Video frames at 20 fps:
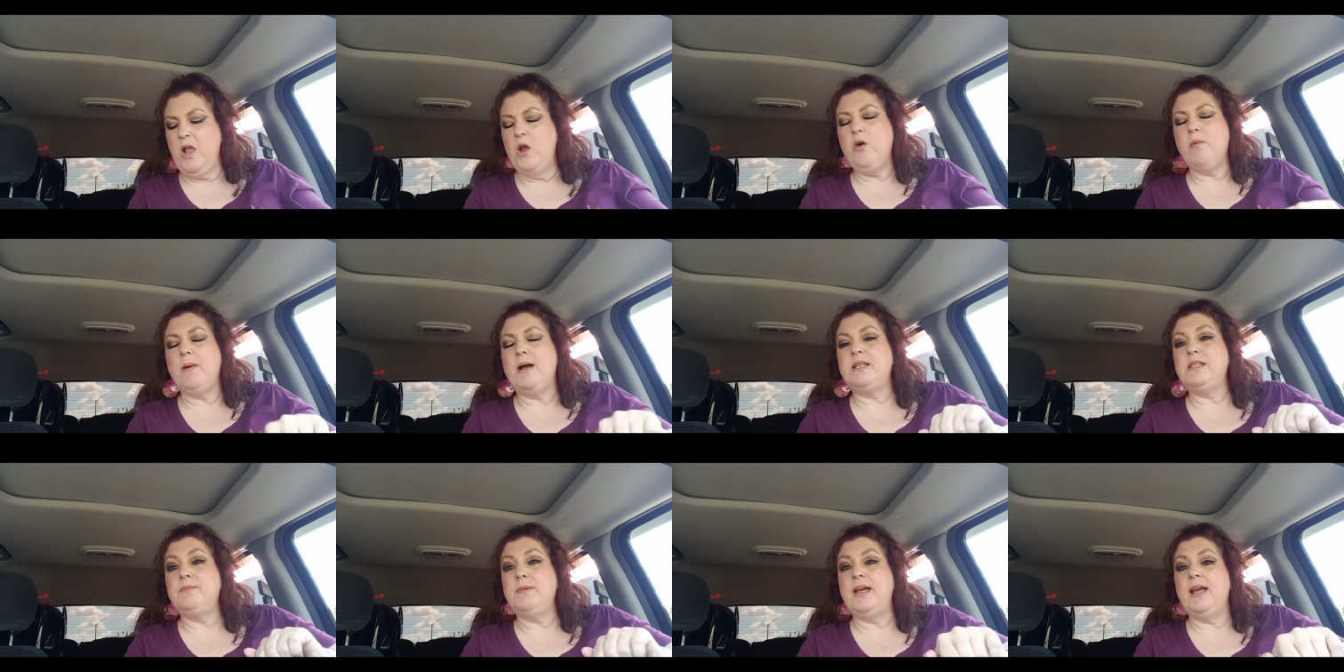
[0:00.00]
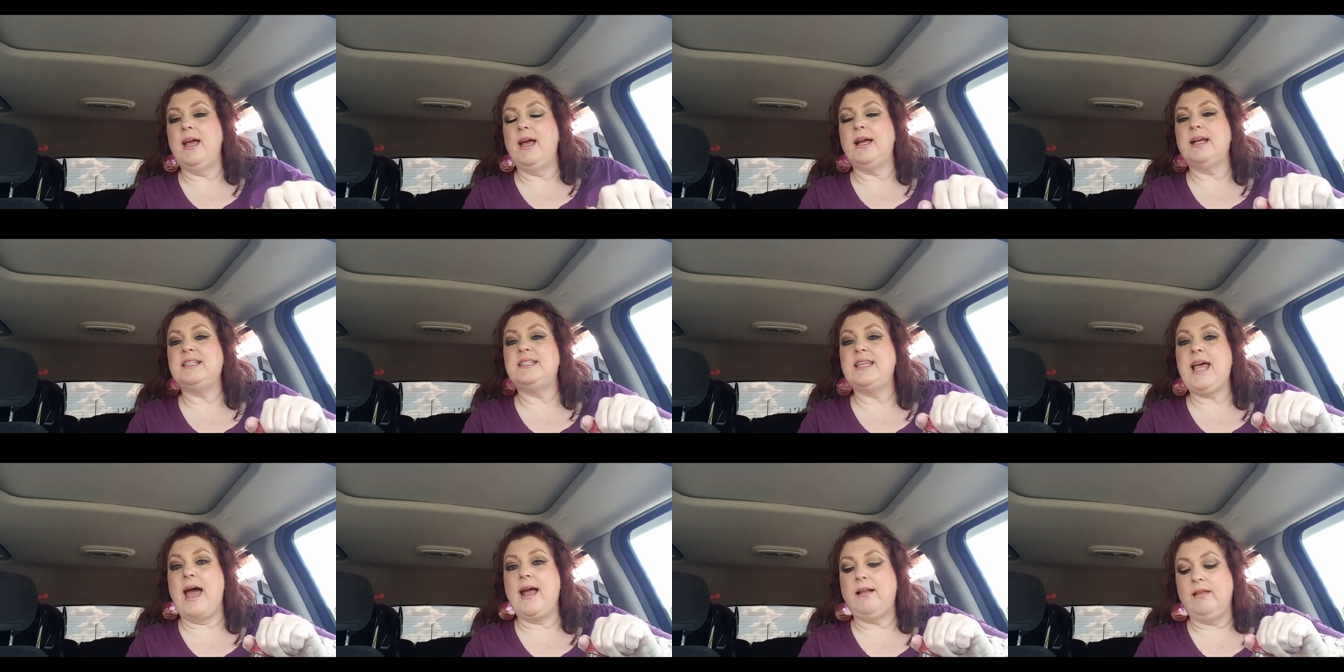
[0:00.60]
It reminds me
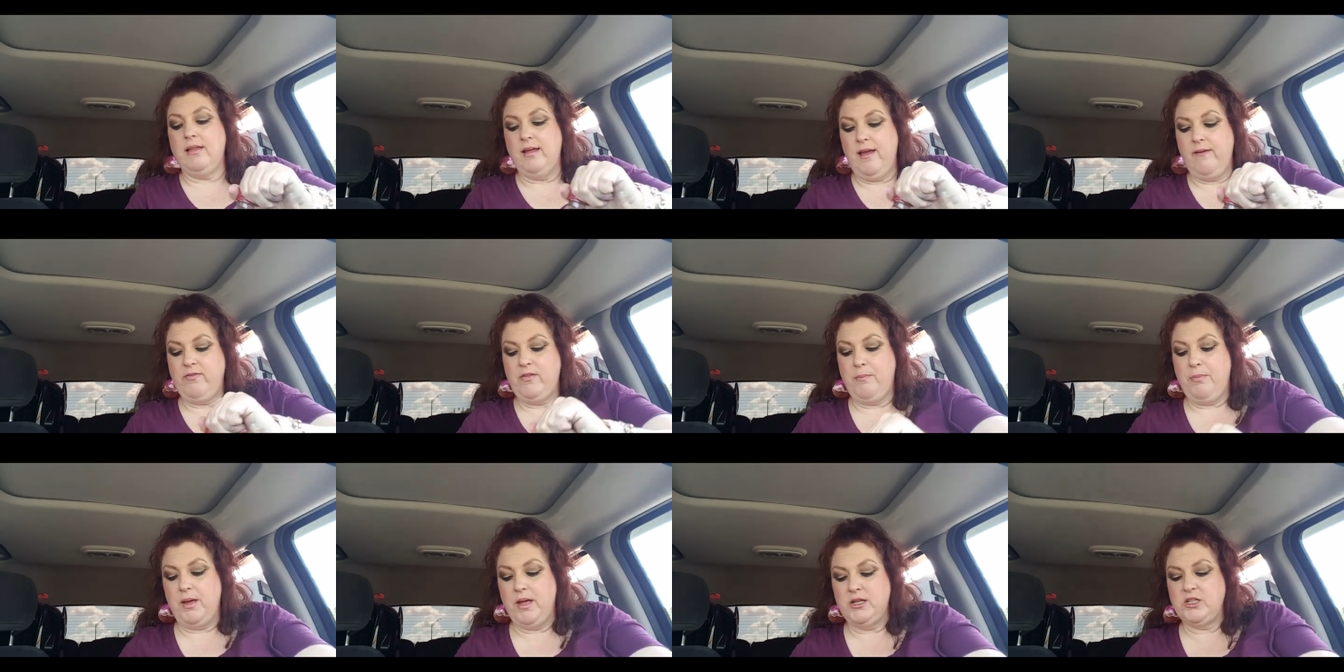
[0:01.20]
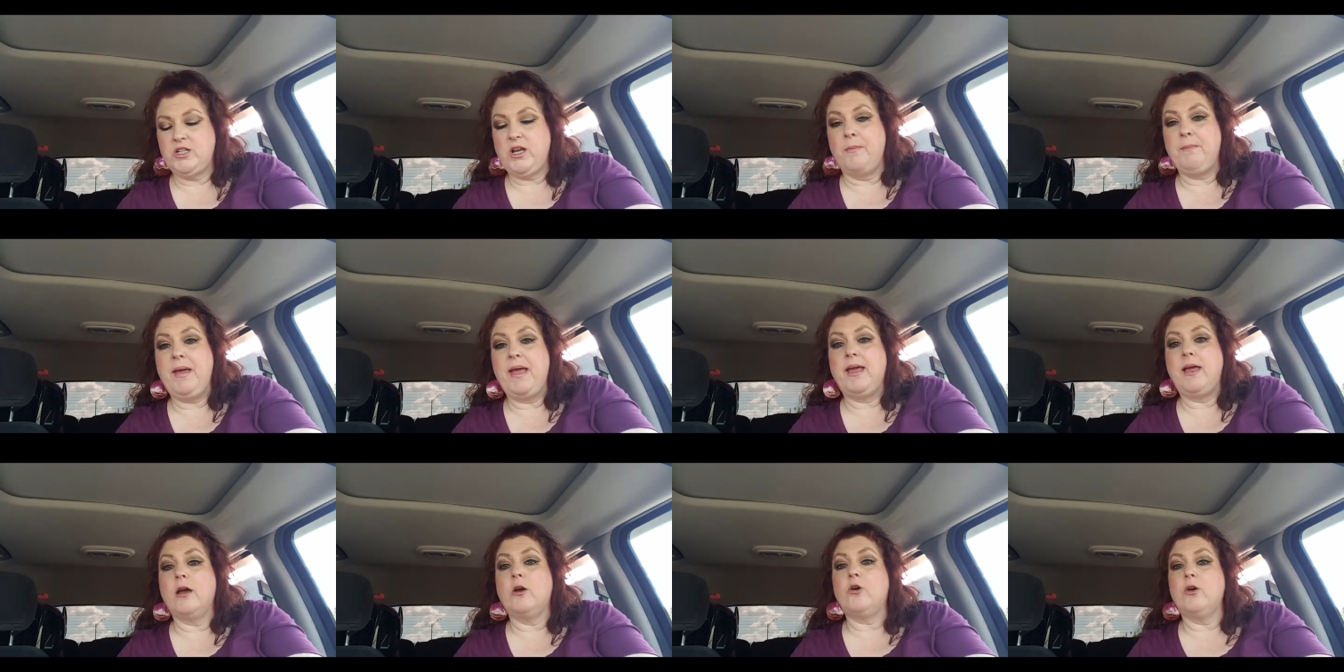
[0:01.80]
exactly of the punch I
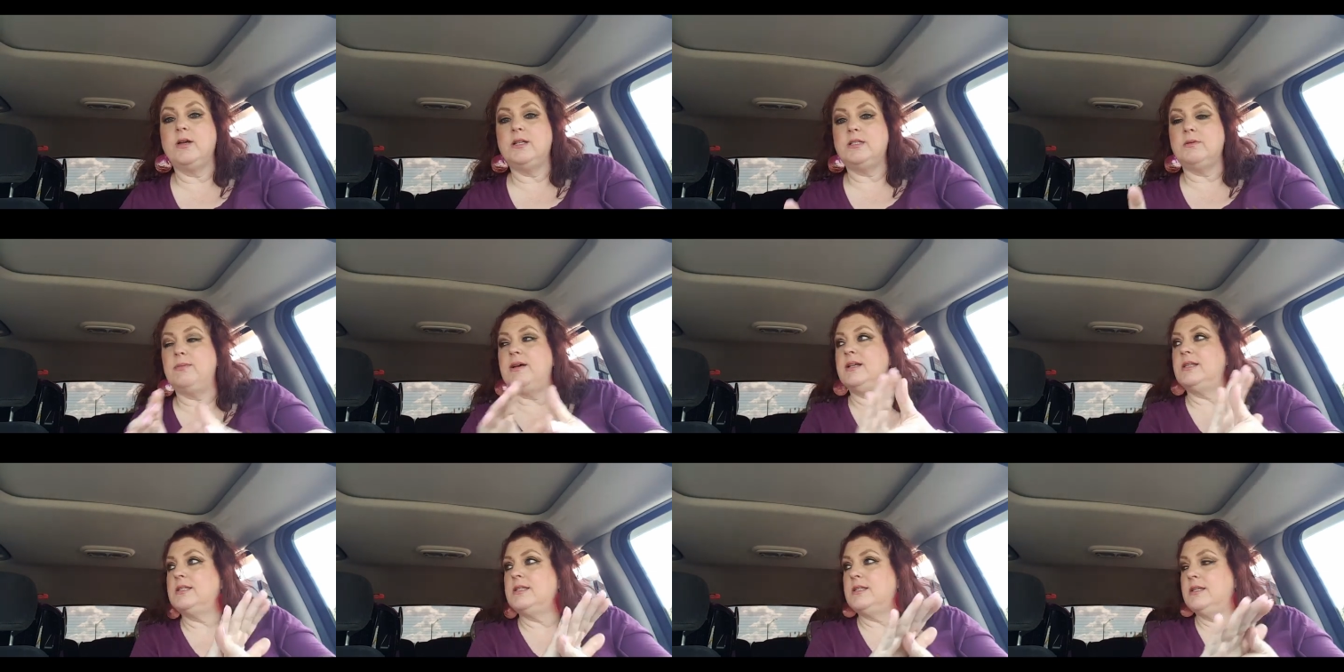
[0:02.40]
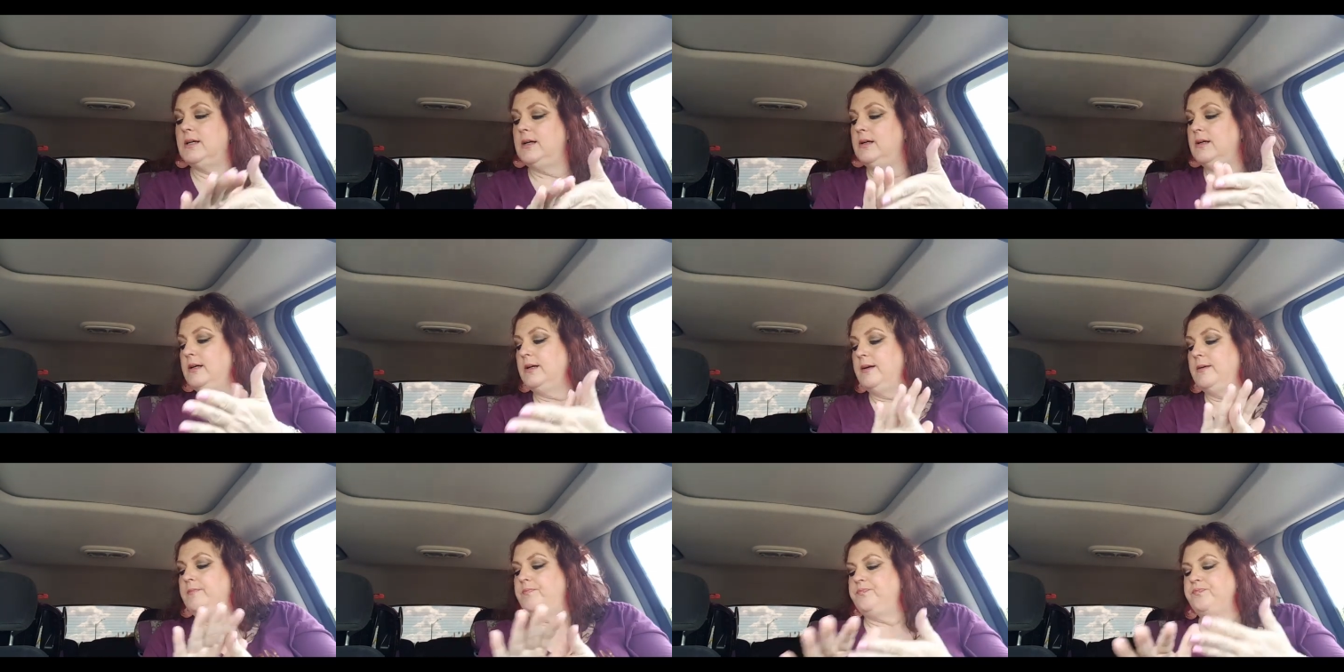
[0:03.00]
make at Christmas
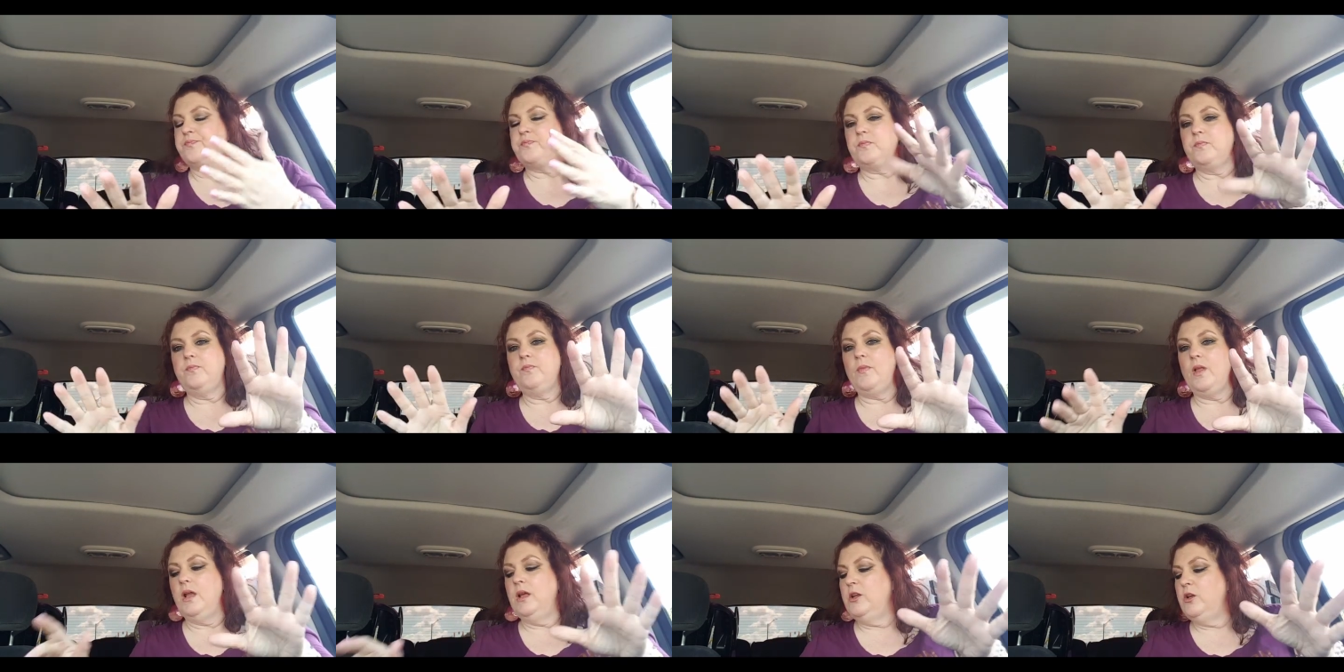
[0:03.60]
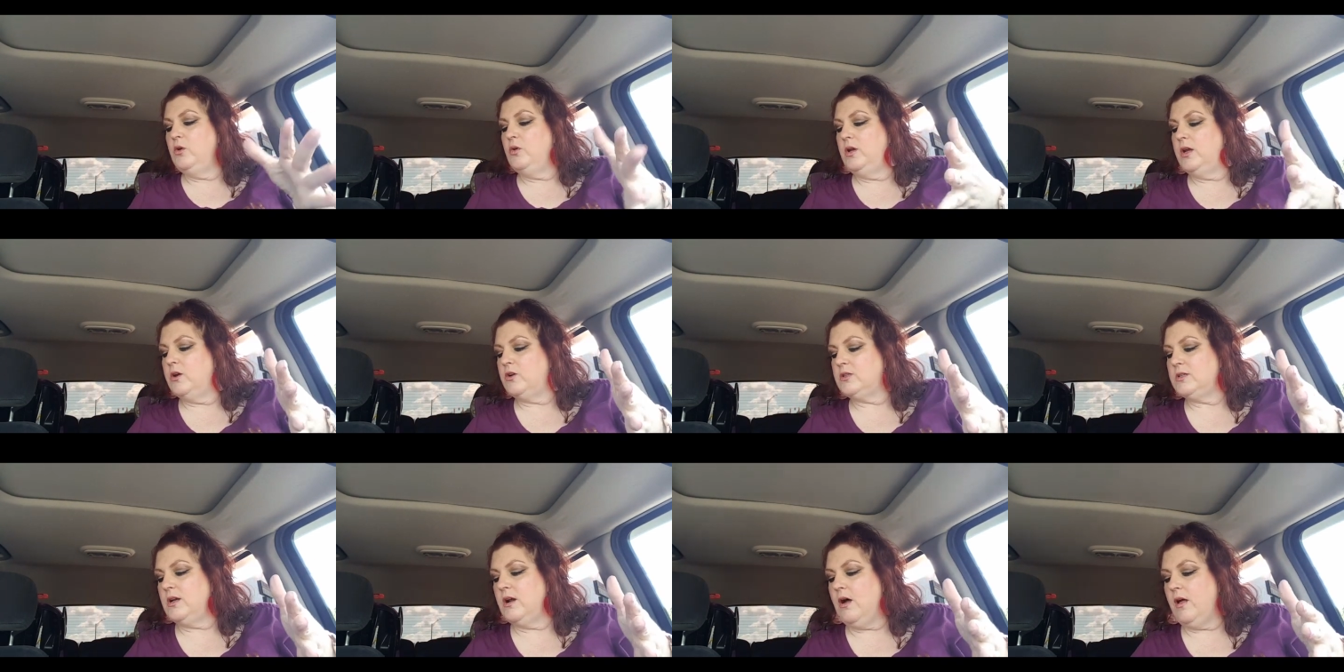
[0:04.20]
and New
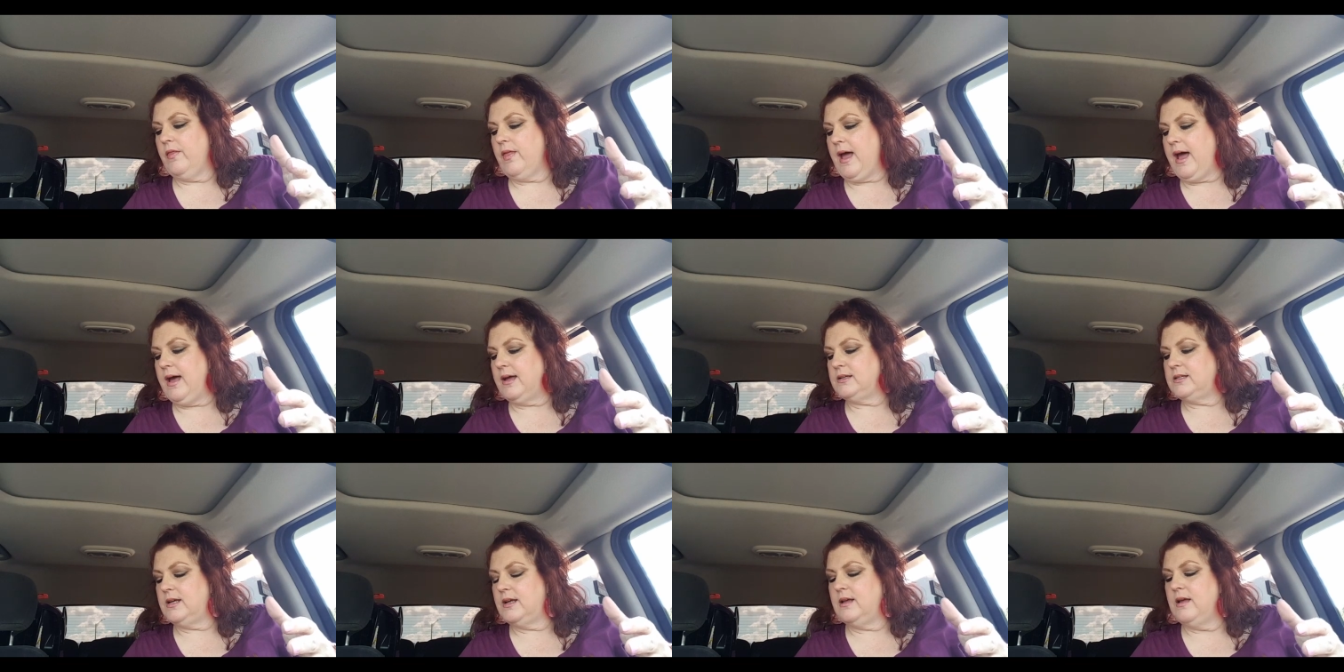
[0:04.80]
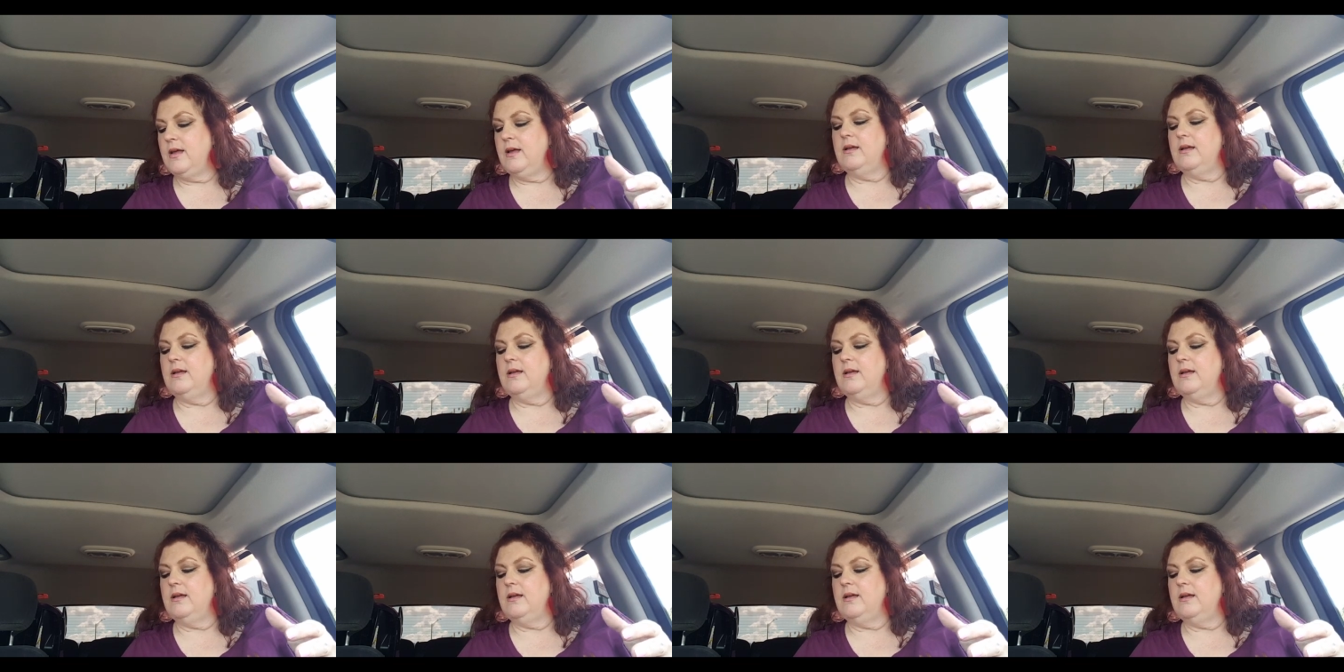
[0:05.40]
Year's and all that.